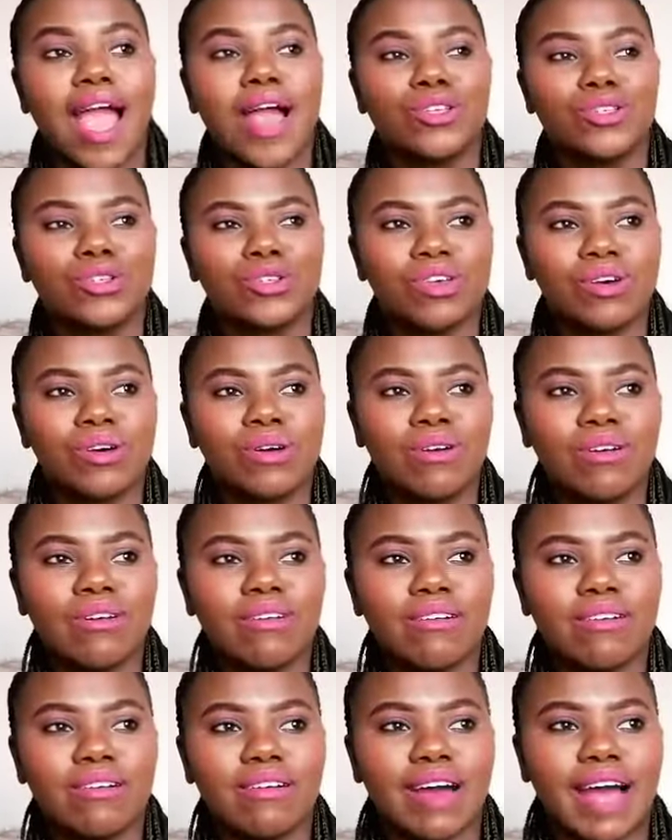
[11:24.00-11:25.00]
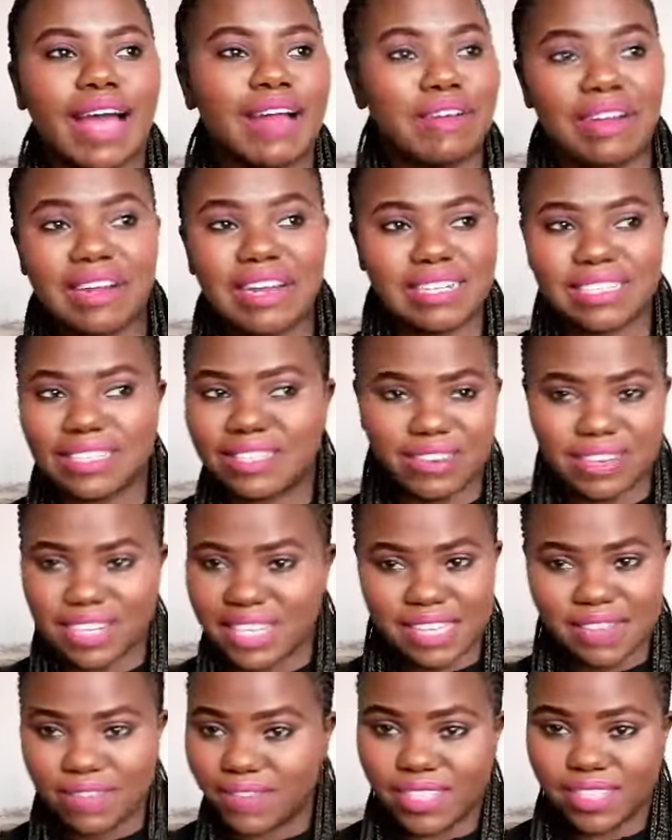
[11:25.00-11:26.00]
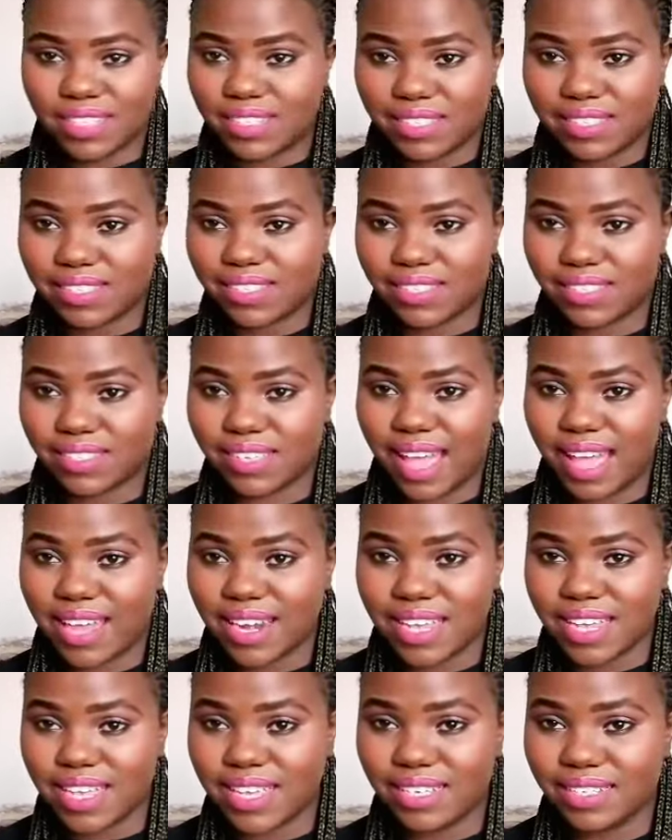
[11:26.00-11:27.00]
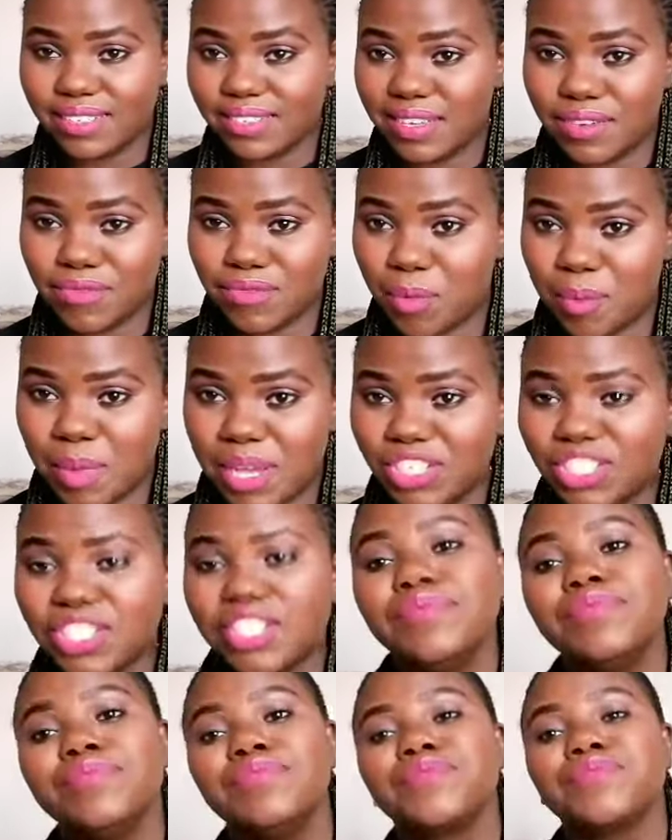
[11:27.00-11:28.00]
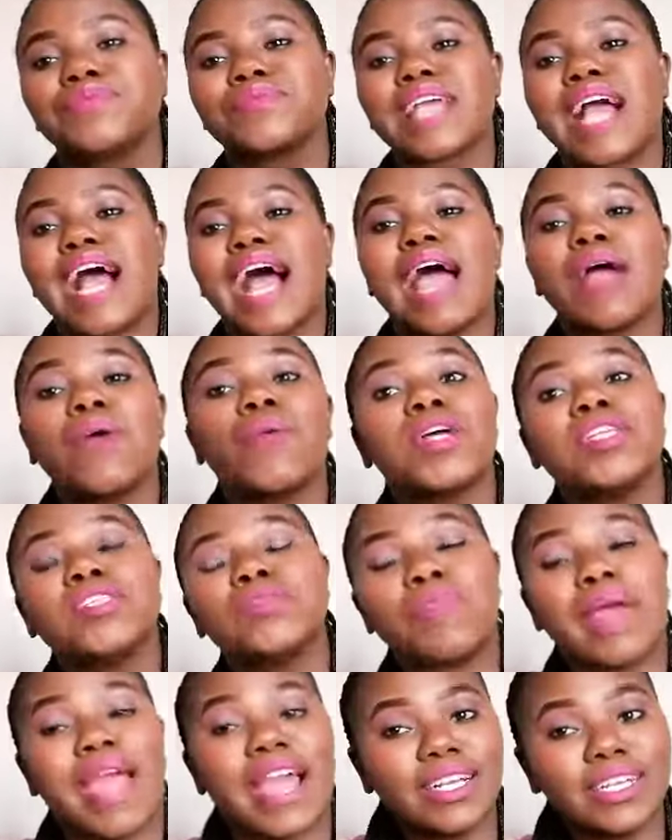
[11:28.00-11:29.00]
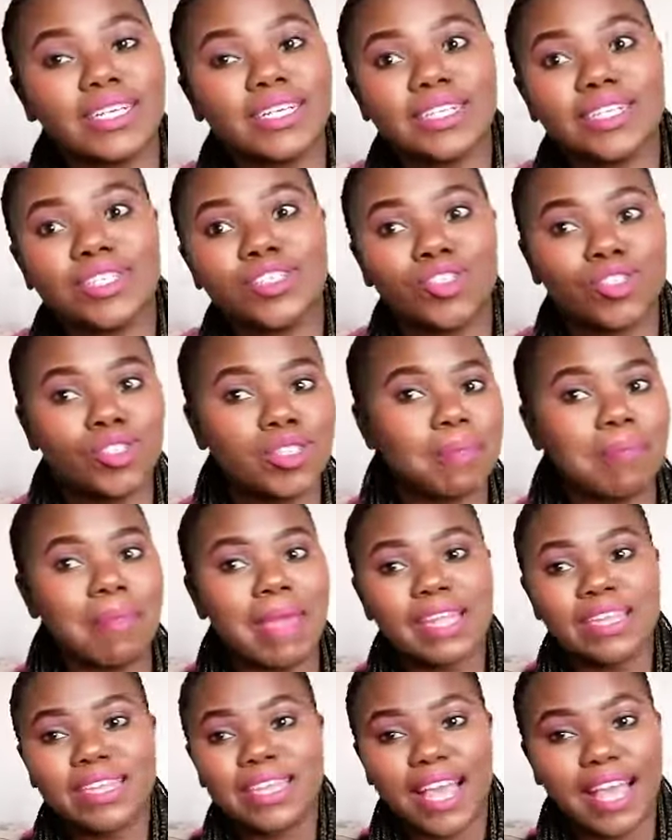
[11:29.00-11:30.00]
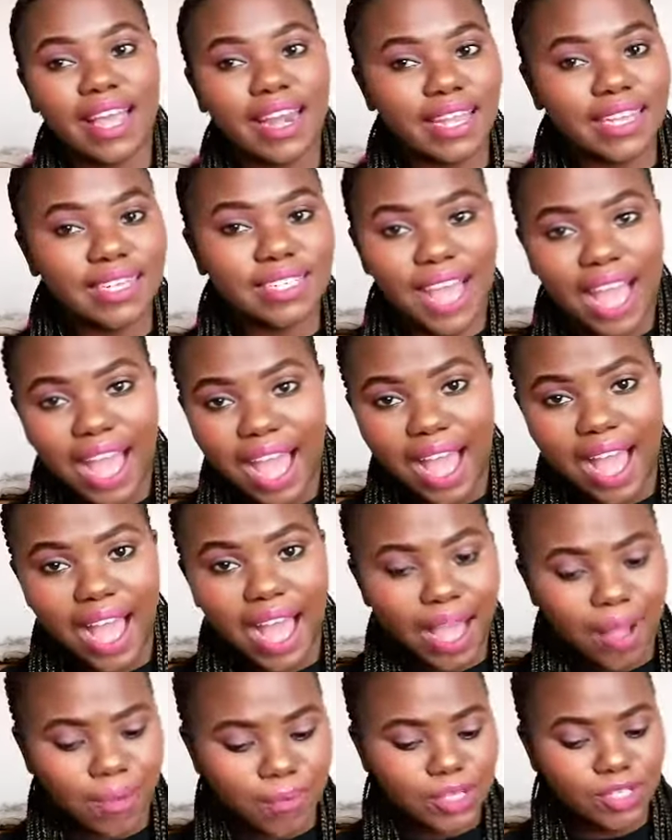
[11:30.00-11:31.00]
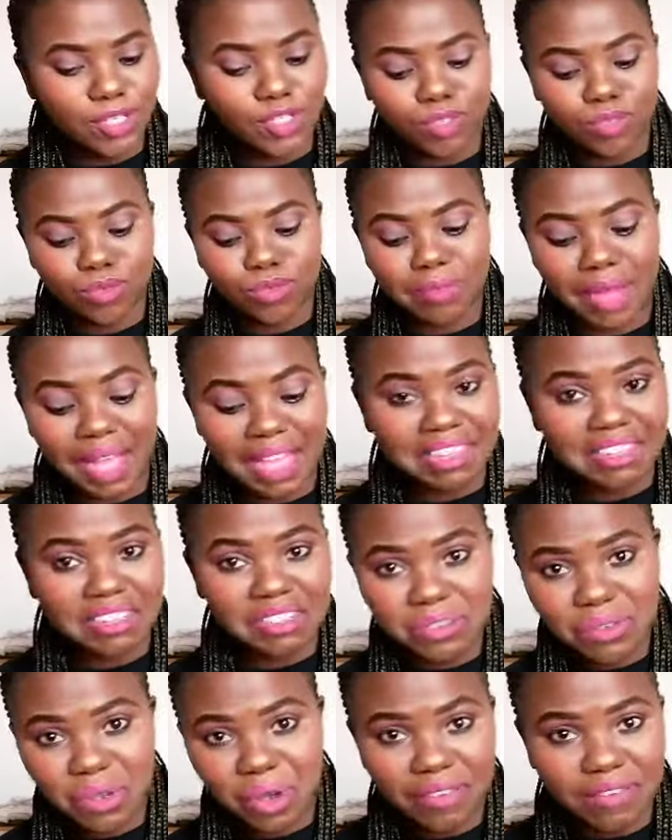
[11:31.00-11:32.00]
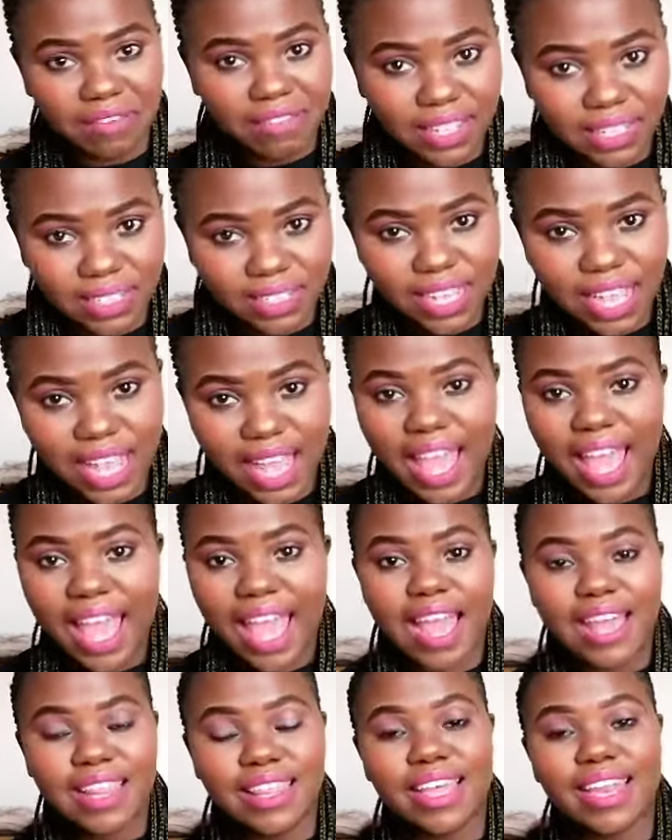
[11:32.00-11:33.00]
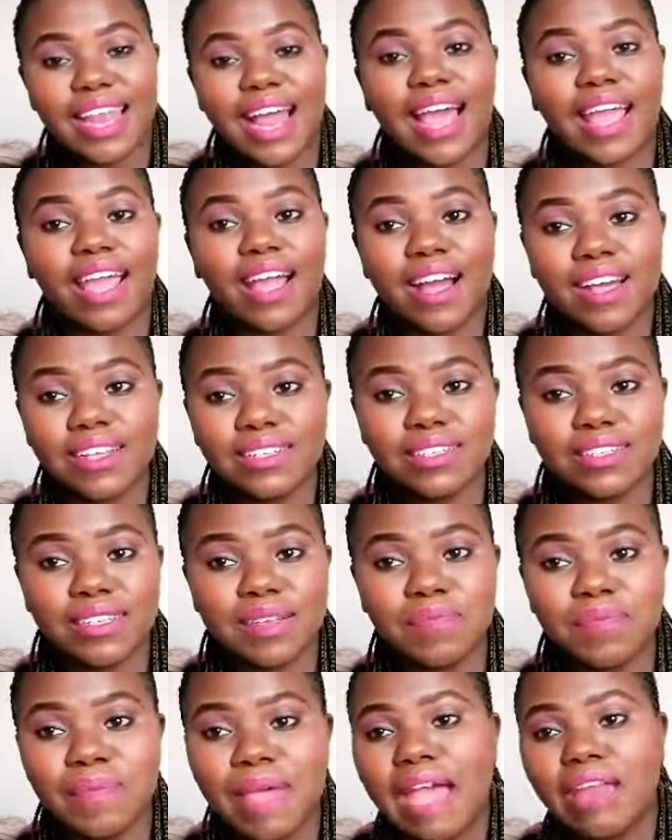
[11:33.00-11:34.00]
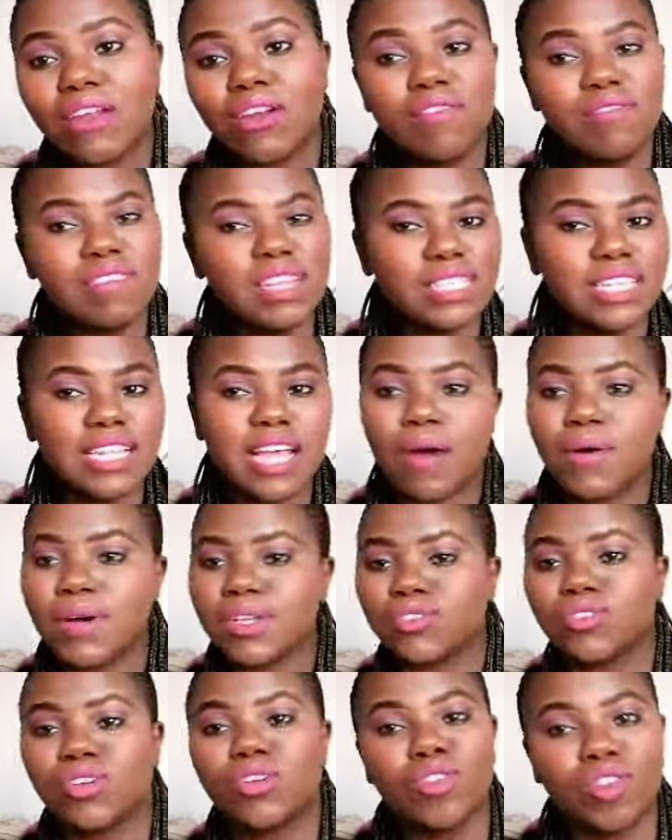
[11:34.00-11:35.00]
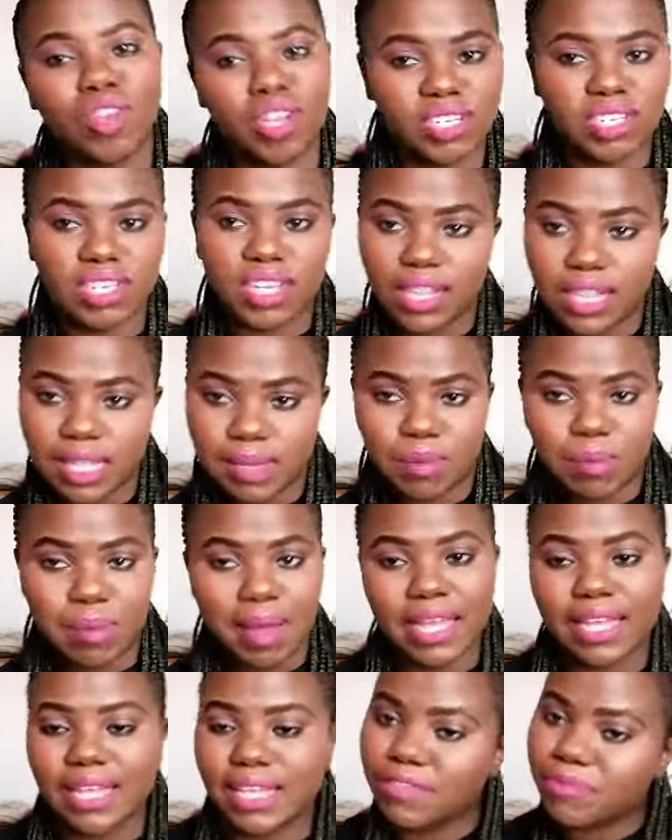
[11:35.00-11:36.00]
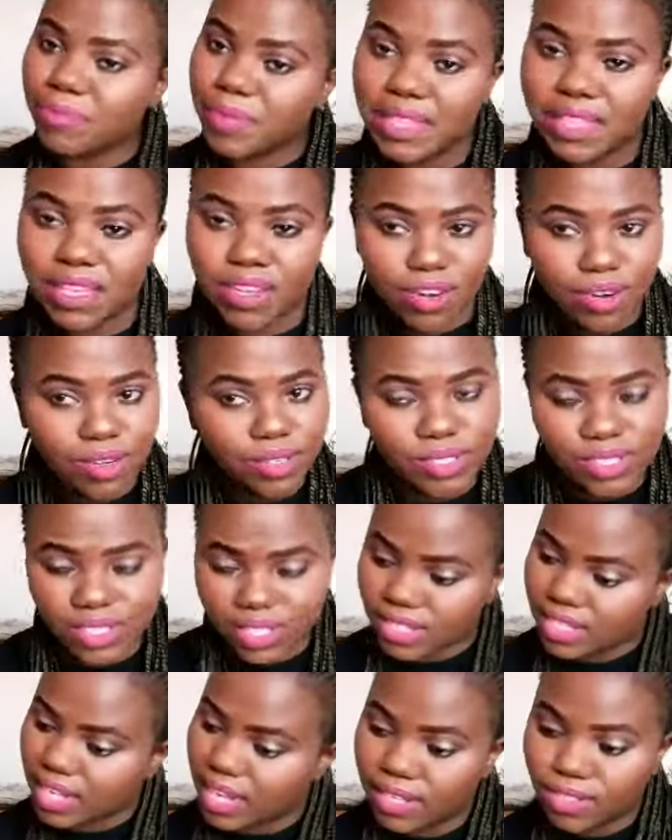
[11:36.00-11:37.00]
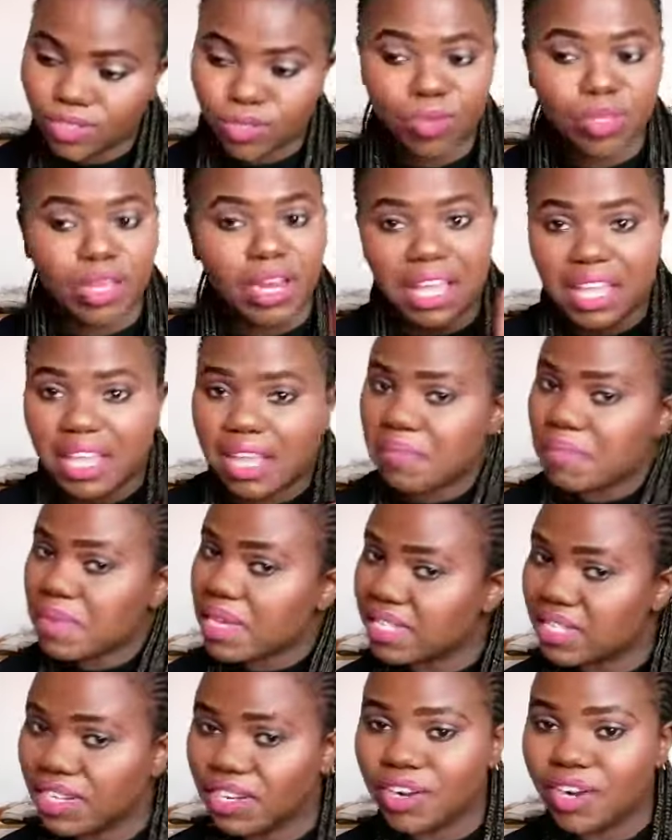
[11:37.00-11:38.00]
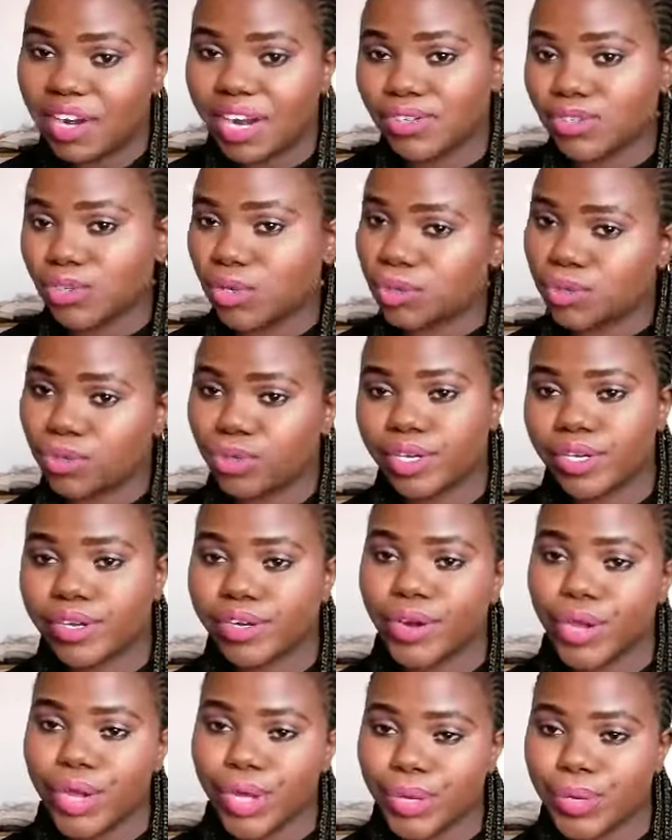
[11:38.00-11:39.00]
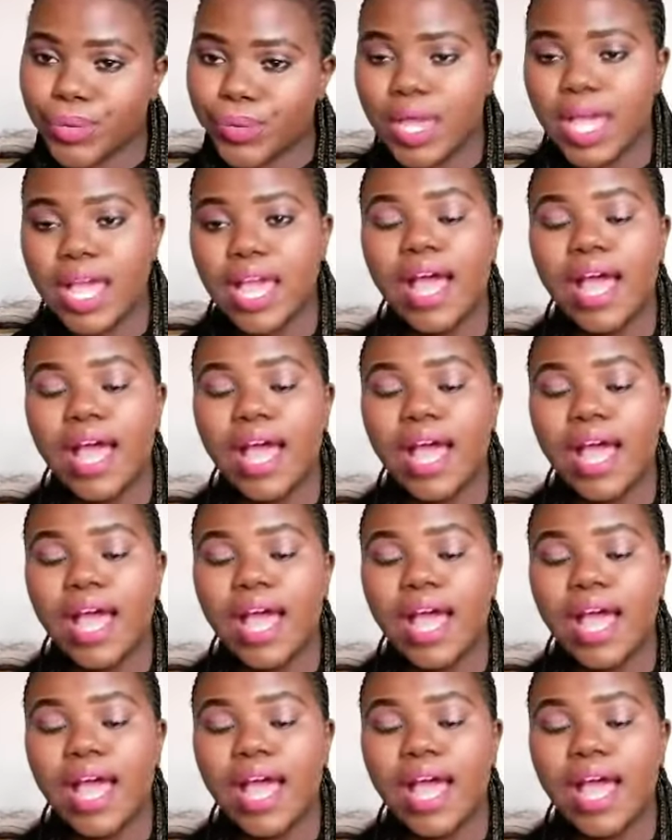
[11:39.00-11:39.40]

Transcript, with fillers: So Ariana did not give us any information. I went back to the main character. I went to Michael Scofield and then I asked him, and obviously I was not going to tell him about give me the gross details so that I can meet her and talk to her. No,